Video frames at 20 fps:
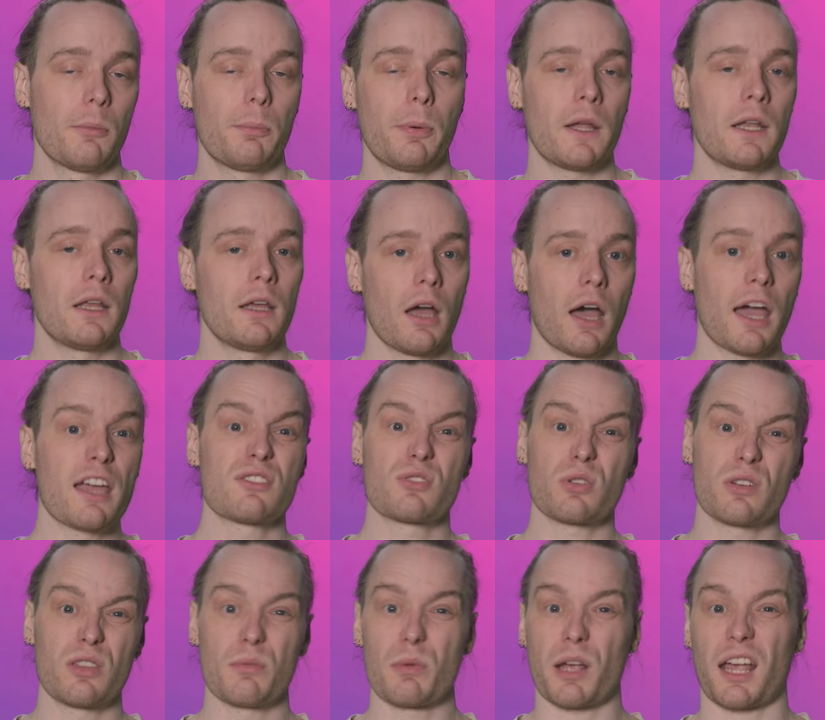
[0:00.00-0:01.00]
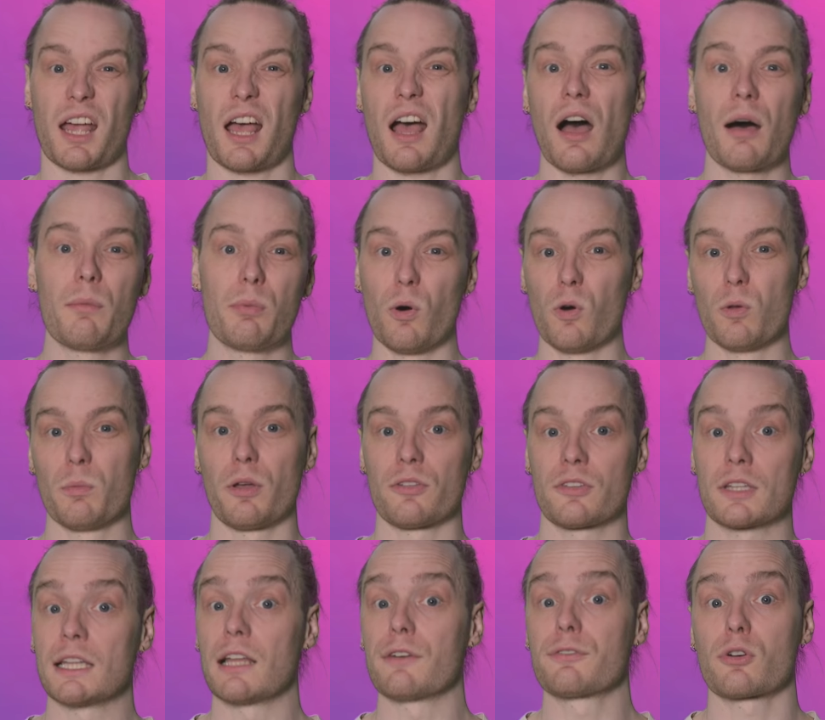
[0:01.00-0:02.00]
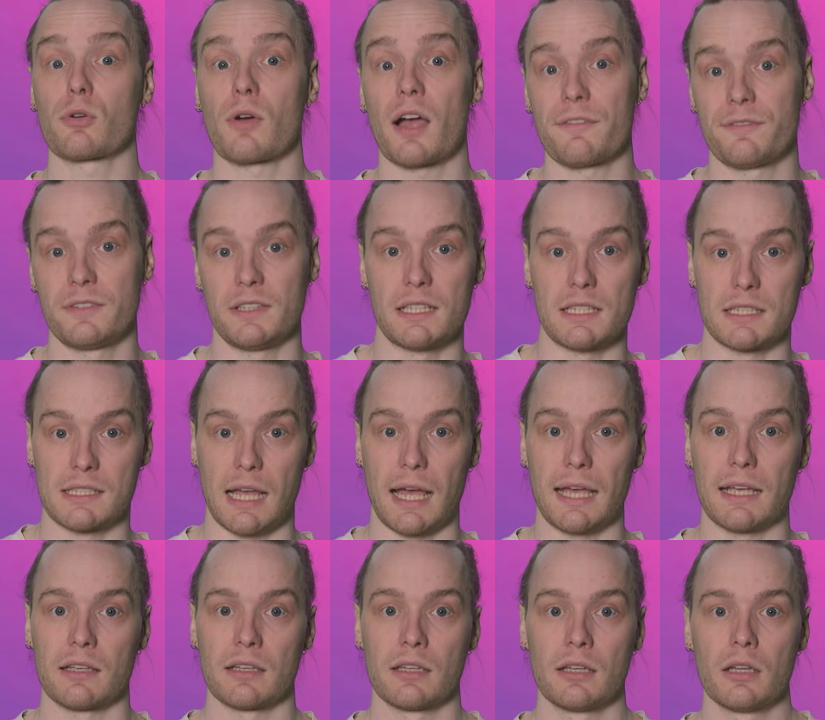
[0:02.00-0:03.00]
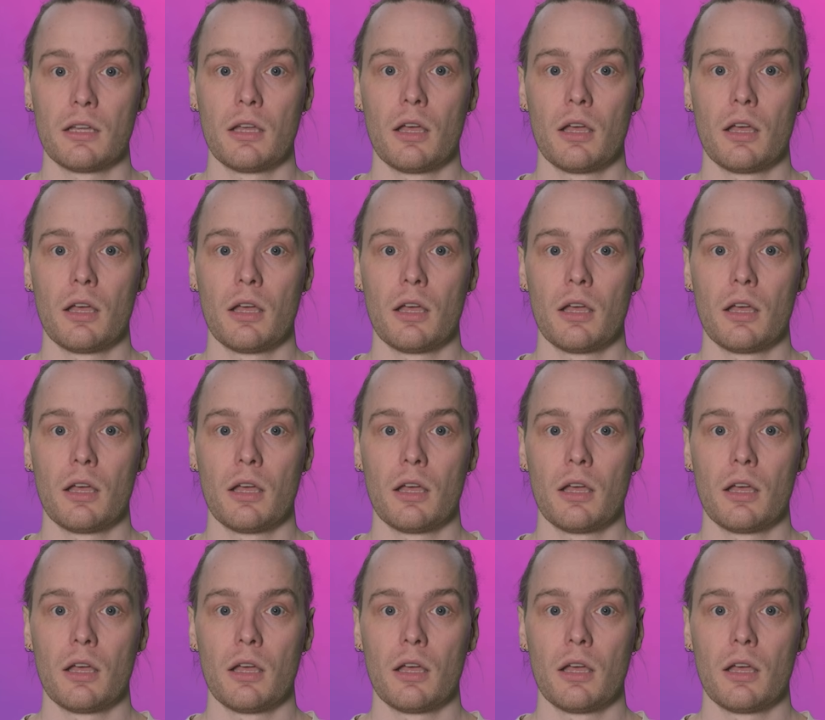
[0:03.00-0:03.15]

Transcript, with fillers: but I enjoyed the macabre, almost Lovecraftian take.